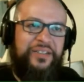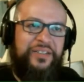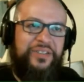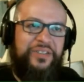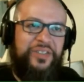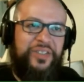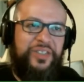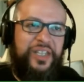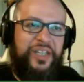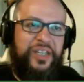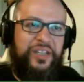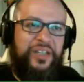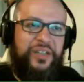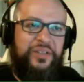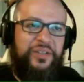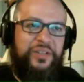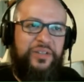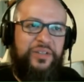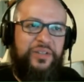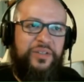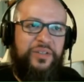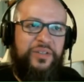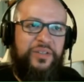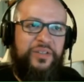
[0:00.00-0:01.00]
Just kind
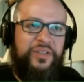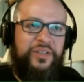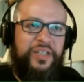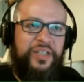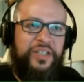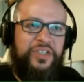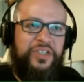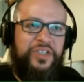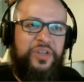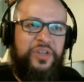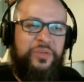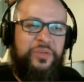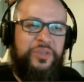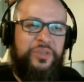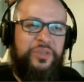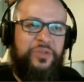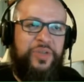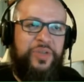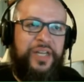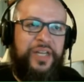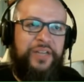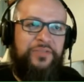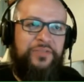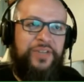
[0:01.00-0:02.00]
of let you know what's
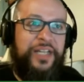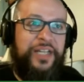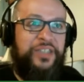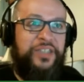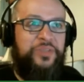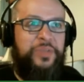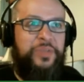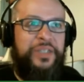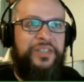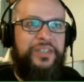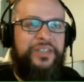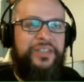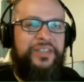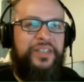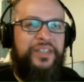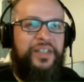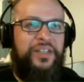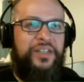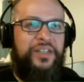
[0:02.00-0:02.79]
going on for next week's